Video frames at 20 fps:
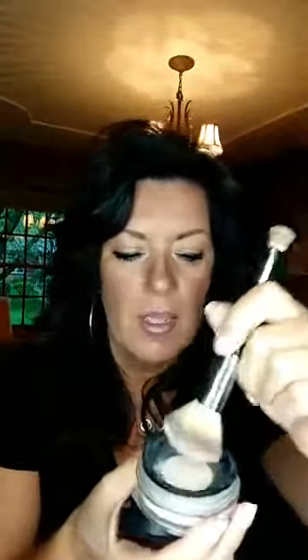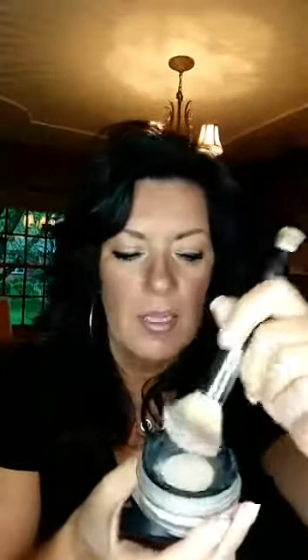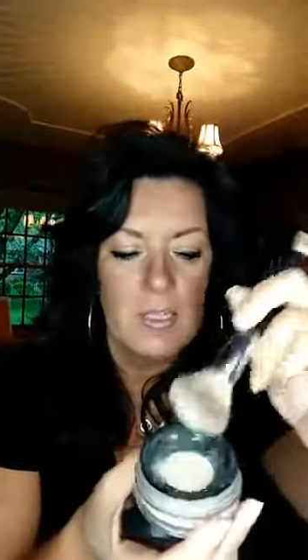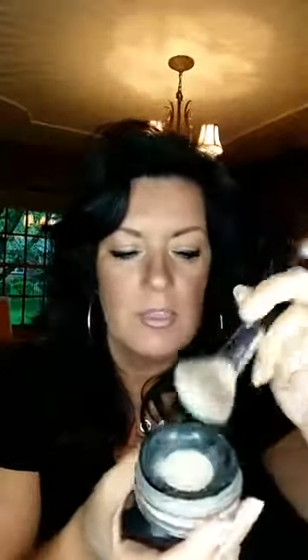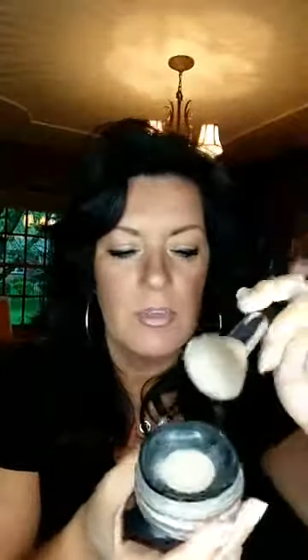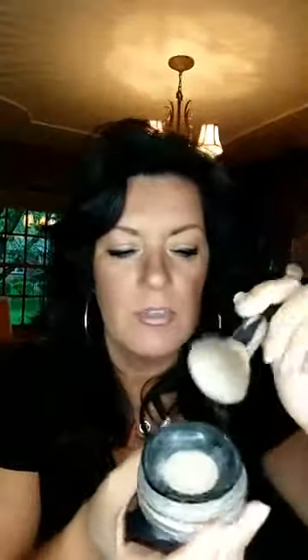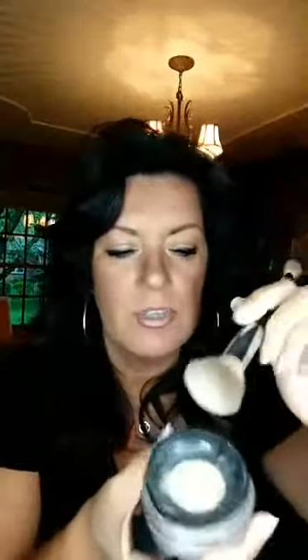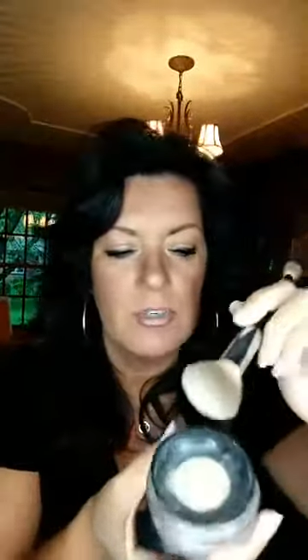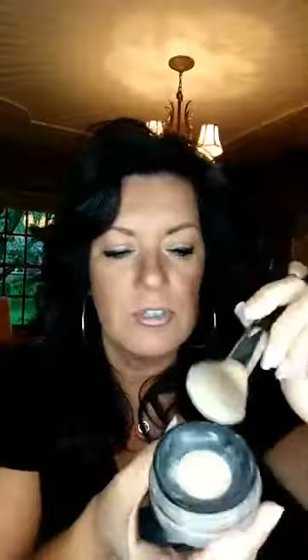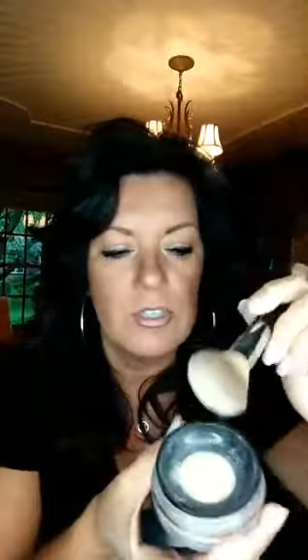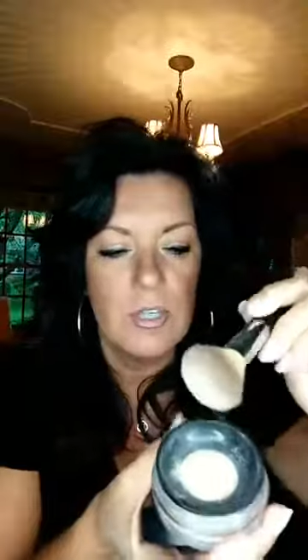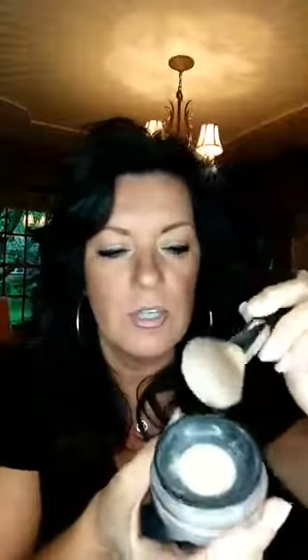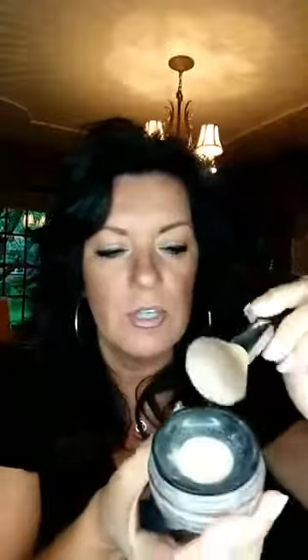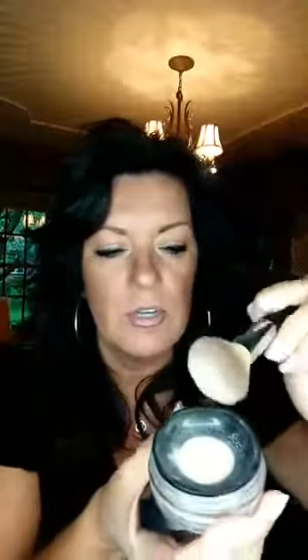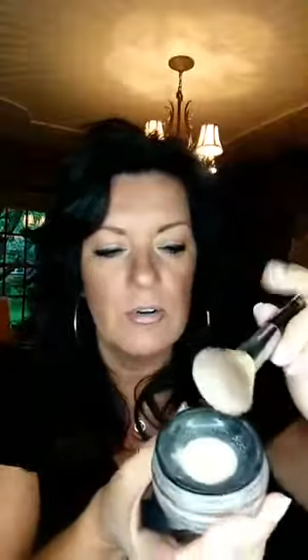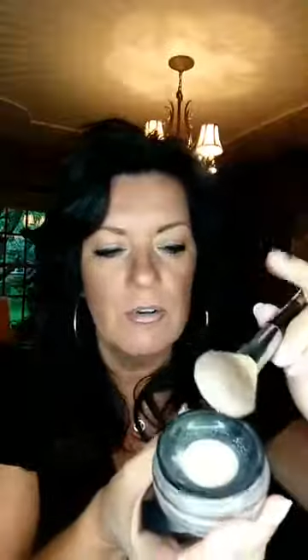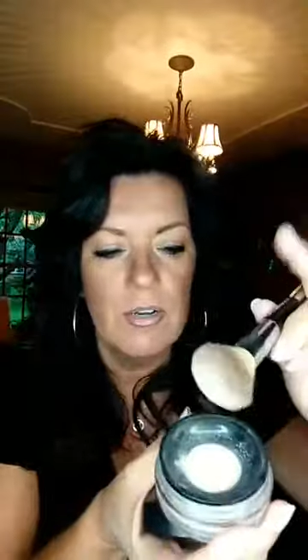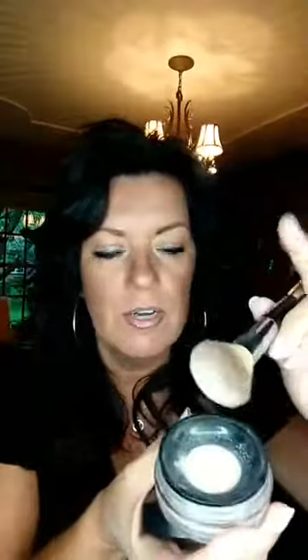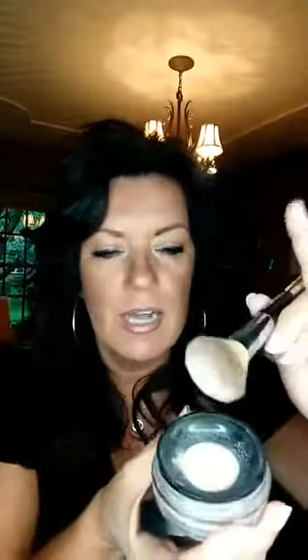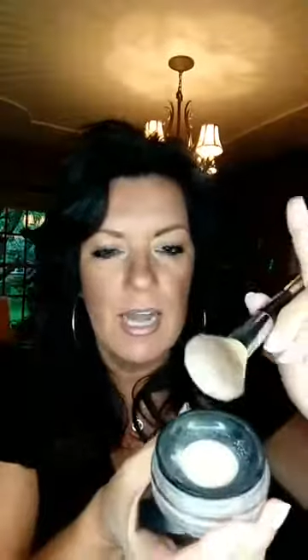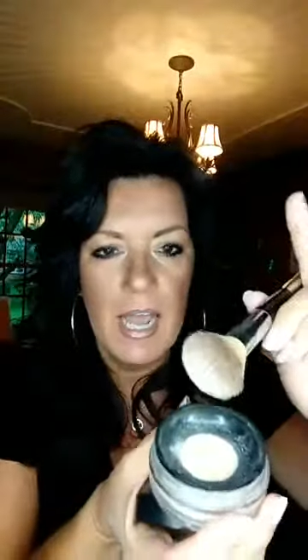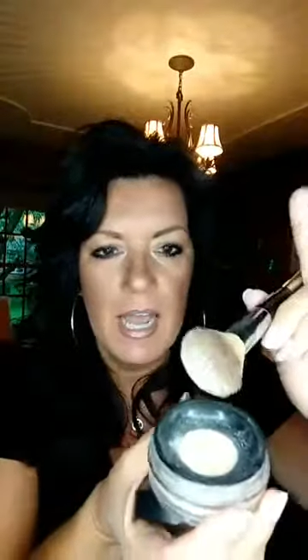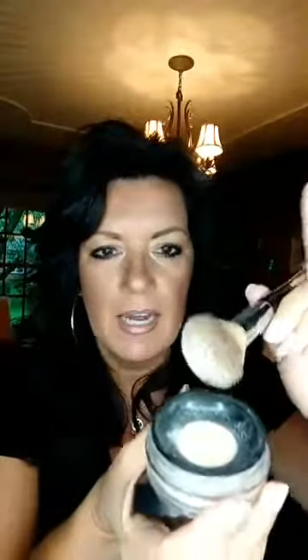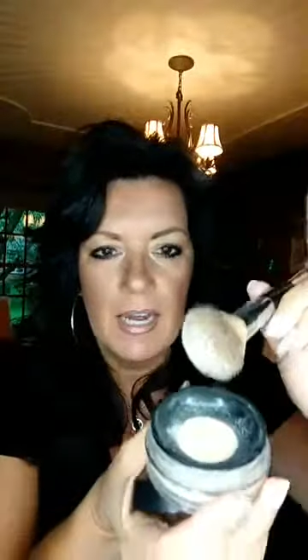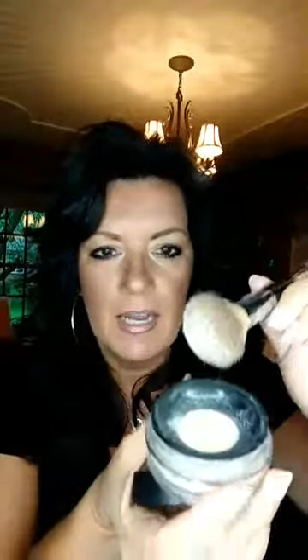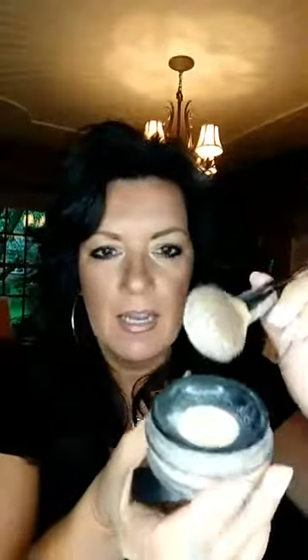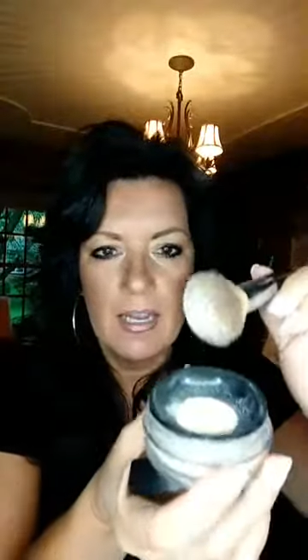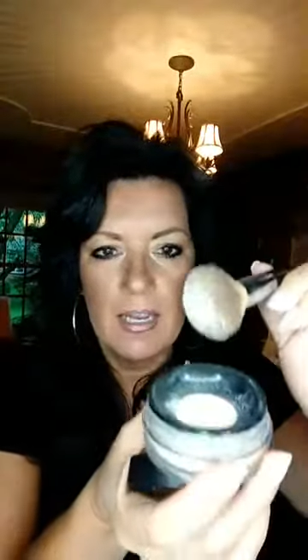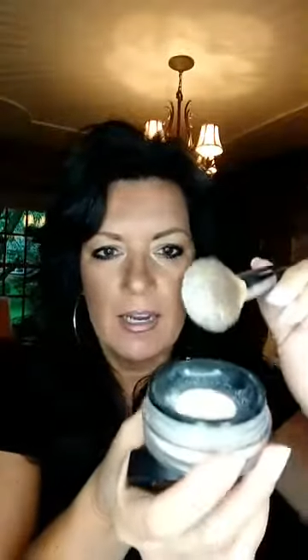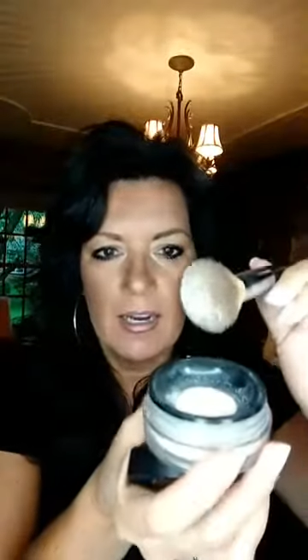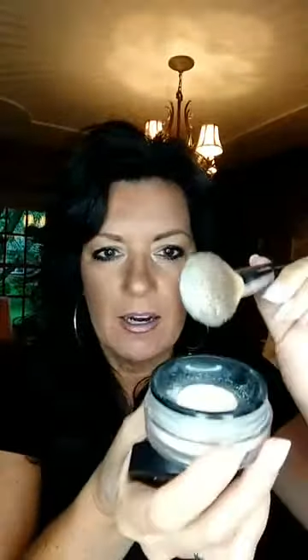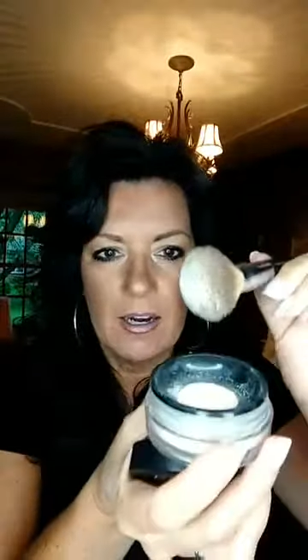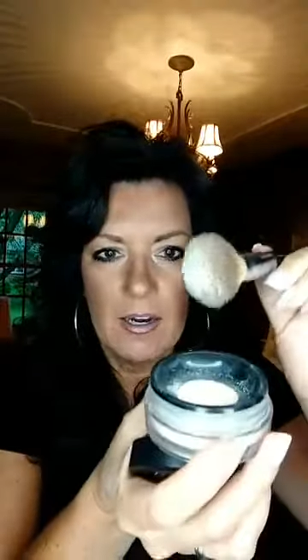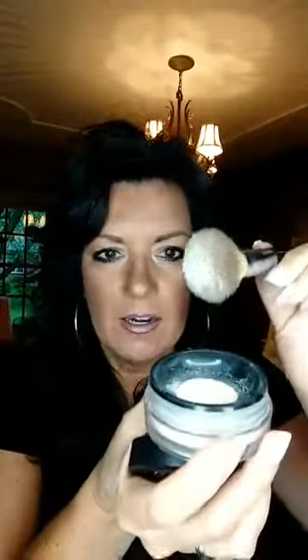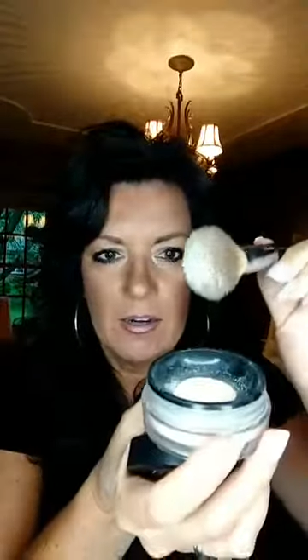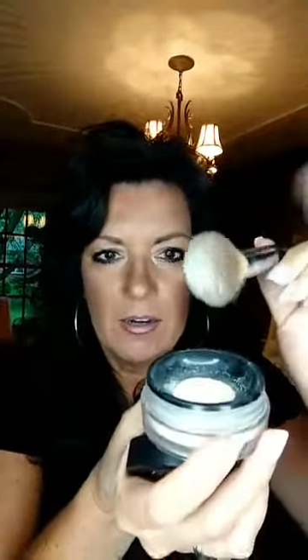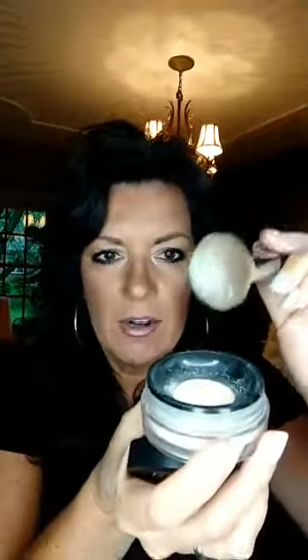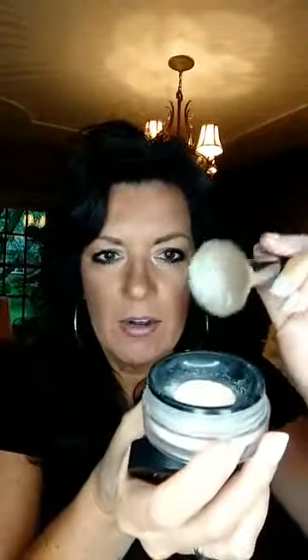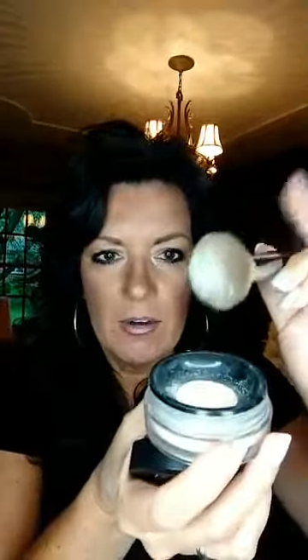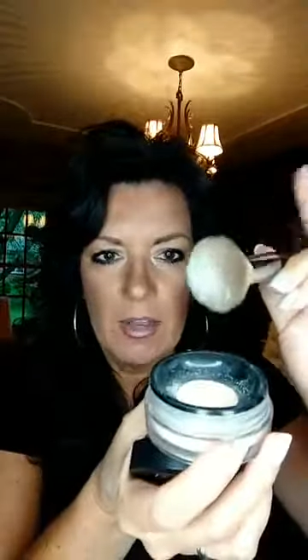So there's a little netting
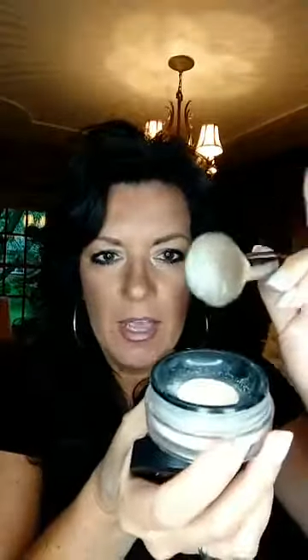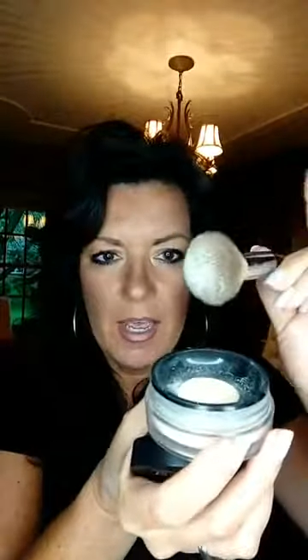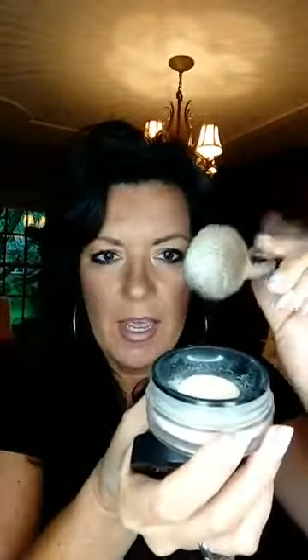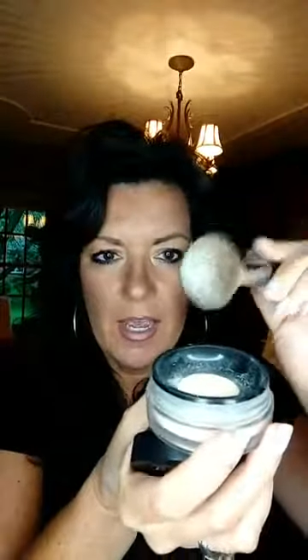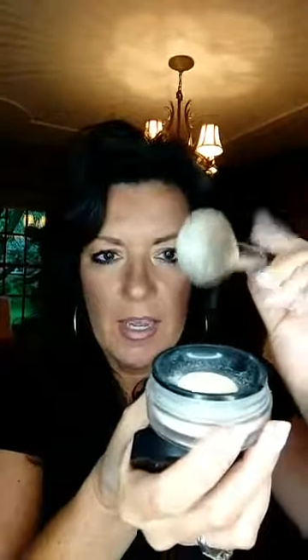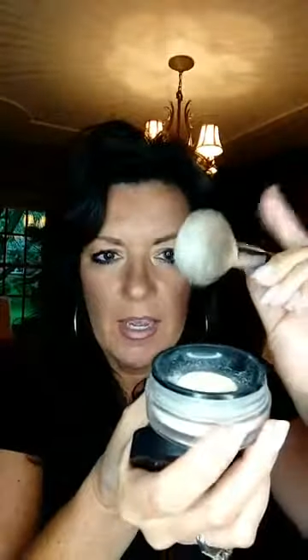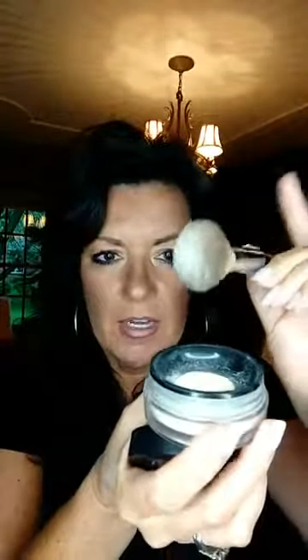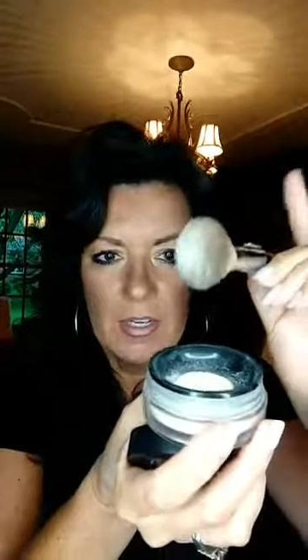here, okay?